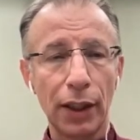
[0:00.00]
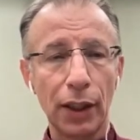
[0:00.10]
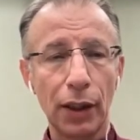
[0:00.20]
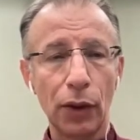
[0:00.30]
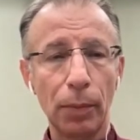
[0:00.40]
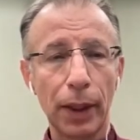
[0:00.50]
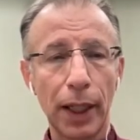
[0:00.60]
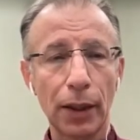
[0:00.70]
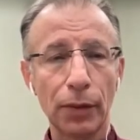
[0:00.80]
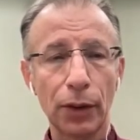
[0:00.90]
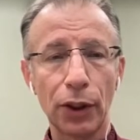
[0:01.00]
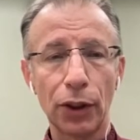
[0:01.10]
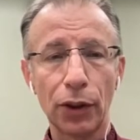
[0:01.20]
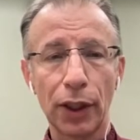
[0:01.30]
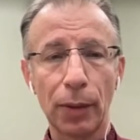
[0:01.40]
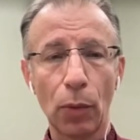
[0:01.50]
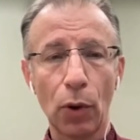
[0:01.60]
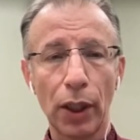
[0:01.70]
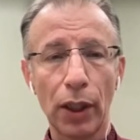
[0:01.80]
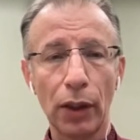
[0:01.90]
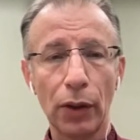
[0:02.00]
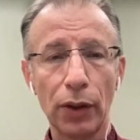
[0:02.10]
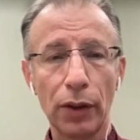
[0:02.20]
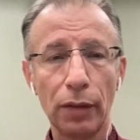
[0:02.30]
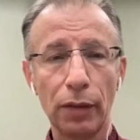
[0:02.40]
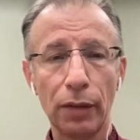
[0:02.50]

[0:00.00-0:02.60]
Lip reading: including plans for ensuring a more inclusive,